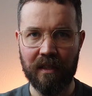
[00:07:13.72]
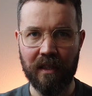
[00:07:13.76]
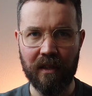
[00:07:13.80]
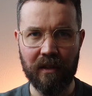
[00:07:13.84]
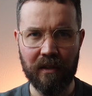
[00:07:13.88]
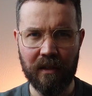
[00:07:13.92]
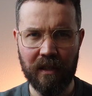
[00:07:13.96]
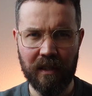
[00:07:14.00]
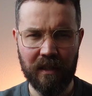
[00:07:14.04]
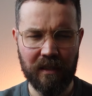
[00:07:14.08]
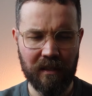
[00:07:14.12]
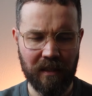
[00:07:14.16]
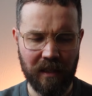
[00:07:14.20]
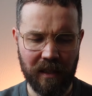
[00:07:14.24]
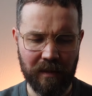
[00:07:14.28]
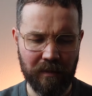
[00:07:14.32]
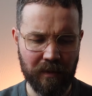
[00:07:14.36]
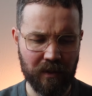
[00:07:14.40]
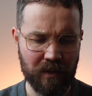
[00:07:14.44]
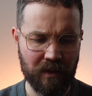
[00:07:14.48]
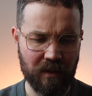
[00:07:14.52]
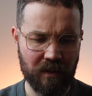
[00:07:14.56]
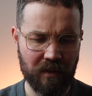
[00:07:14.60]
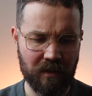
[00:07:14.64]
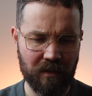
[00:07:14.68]
Nowadays
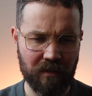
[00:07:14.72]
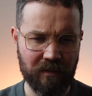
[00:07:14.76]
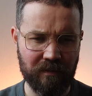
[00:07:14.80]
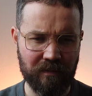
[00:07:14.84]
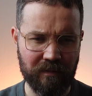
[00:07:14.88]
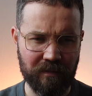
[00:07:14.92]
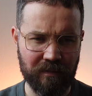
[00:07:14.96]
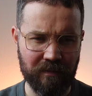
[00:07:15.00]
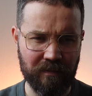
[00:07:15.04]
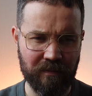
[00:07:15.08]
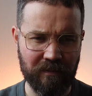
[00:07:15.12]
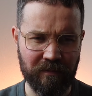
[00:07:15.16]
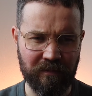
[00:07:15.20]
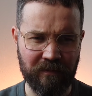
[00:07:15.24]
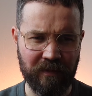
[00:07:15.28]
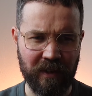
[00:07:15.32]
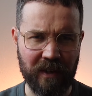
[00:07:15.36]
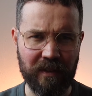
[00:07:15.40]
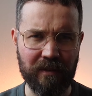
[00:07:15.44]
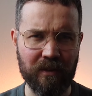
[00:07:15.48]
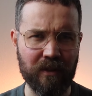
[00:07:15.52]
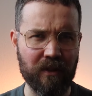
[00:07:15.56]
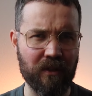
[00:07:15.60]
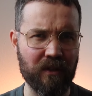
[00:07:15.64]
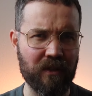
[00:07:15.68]
labels are
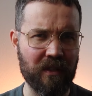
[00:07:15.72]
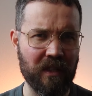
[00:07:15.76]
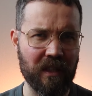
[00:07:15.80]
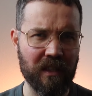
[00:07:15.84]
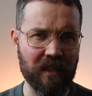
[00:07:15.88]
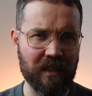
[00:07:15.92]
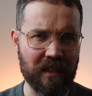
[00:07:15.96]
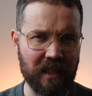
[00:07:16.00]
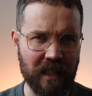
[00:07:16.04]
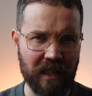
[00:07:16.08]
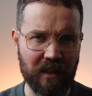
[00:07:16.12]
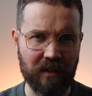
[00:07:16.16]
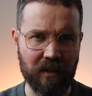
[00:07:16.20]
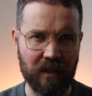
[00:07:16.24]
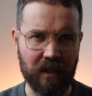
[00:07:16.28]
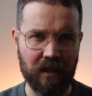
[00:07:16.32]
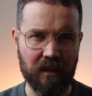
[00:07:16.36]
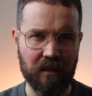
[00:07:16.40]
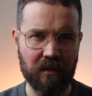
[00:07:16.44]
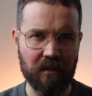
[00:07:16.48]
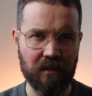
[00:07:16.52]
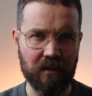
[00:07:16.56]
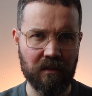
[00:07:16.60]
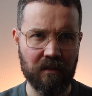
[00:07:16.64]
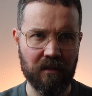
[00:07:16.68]
very
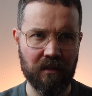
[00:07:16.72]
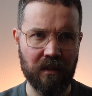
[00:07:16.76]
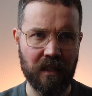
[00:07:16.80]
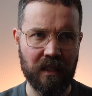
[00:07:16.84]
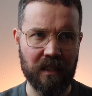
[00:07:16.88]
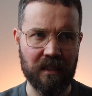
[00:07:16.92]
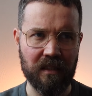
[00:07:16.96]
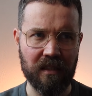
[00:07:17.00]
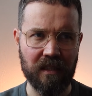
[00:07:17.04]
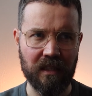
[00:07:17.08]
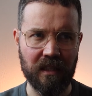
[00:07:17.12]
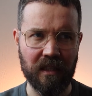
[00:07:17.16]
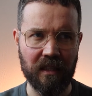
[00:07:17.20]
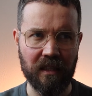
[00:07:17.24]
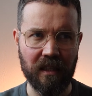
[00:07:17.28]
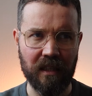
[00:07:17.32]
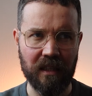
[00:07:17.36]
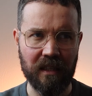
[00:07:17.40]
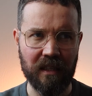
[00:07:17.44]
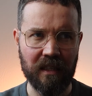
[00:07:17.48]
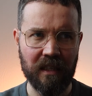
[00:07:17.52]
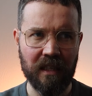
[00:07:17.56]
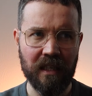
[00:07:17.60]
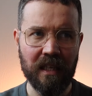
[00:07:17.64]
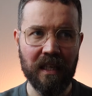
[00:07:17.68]
utilitarian, I'd say.
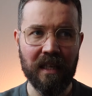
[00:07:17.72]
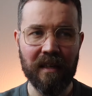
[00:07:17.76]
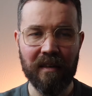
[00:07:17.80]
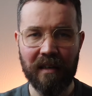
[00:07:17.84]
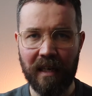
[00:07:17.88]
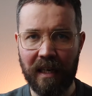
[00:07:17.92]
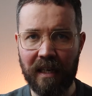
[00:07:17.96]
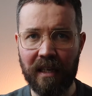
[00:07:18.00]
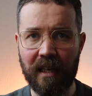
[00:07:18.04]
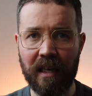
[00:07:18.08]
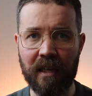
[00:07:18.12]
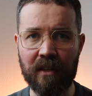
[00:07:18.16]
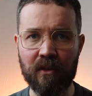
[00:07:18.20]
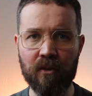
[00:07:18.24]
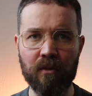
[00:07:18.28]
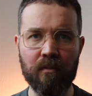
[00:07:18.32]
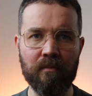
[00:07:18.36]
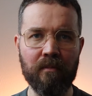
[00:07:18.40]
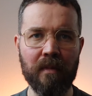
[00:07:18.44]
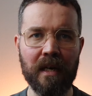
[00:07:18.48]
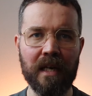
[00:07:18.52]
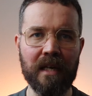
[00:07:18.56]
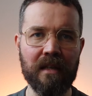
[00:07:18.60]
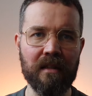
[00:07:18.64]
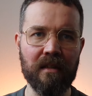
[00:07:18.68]
Like I don't
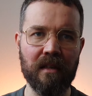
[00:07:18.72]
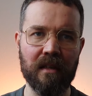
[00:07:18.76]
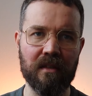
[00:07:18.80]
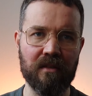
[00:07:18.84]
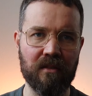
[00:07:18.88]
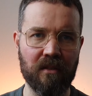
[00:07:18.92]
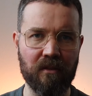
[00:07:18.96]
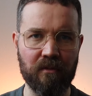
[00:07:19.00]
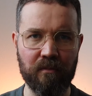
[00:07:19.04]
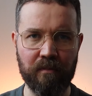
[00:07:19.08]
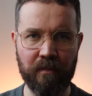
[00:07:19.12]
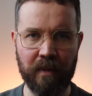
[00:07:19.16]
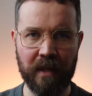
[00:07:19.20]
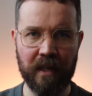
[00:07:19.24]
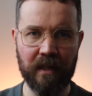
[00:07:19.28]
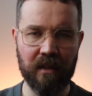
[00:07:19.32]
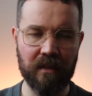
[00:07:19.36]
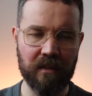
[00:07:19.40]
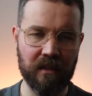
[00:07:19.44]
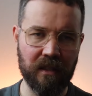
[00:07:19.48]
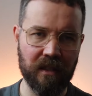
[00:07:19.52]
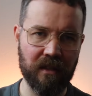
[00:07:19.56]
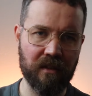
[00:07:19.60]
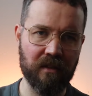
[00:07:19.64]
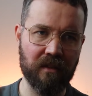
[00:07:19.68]
mind that sort of pared
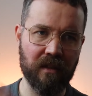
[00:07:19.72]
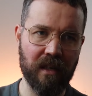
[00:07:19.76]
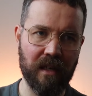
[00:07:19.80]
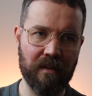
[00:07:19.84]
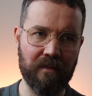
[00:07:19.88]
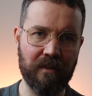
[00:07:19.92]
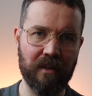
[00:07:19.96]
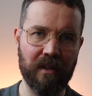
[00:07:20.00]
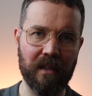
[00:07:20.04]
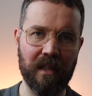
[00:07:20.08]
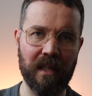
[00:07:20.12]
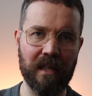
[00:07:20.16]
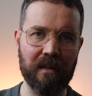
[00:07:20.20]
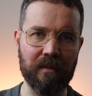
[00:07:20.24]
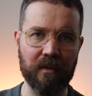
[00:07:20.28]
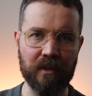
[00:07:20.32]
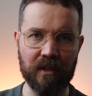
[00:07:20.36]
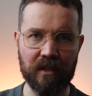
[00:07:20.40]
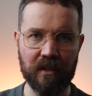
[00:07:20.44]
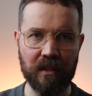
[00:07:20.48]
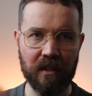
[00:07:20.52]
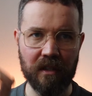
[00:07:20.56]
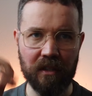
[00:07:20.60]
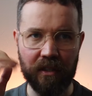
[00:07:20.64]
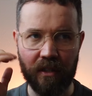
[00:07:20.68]
down graphic
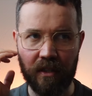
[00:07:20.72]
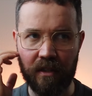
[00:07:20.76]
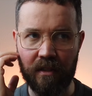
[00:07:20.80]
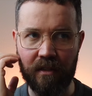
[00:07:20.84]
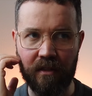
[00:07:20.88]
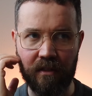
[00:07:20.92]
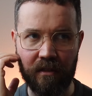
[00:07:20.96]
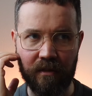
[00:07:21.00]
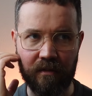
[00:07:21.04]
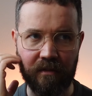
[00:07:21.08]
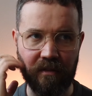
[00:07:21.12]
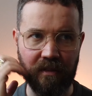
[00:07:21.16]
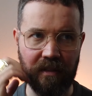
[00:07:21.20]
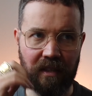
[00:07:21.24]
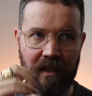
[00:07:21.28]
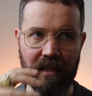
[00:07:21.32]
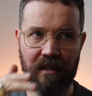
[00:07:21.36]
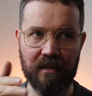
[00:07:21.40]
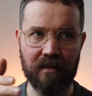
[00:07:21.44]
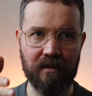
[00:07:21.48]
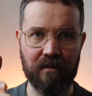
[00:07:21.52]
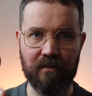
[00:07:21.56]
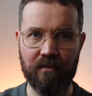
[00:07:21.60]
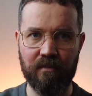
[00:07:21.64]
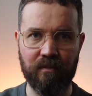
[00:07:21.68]
language that it just sort of
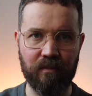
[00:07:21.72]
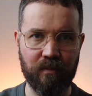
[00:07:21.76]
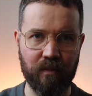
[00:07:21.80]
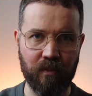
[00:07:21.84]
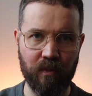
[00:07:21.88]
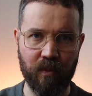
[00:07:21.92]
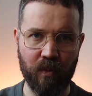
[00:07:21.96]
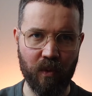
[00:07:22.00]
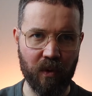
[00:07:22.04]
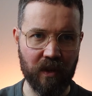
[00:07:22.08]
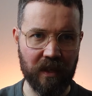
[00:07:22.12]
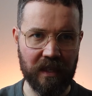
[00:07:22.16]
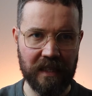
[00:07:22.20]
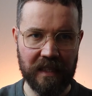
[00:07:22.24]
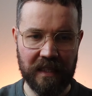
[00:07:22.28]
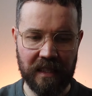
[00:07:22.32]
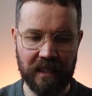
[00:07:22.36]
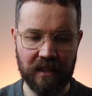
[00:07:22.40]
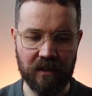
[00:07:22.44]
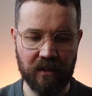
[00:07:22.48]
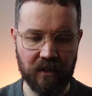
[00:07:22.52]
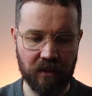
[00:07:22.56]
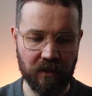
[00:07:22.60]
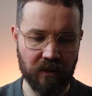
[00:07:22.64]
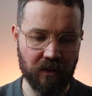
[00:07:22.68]
says what it
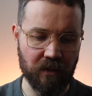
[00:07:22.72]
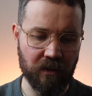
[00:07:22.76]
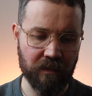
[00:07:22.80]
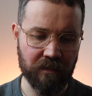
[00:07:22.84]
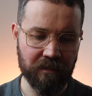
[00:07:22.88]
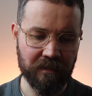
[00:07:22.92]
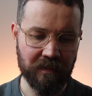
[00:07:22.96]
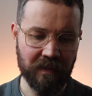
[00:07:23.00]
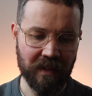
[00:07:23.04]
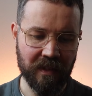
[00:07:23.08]
needs to.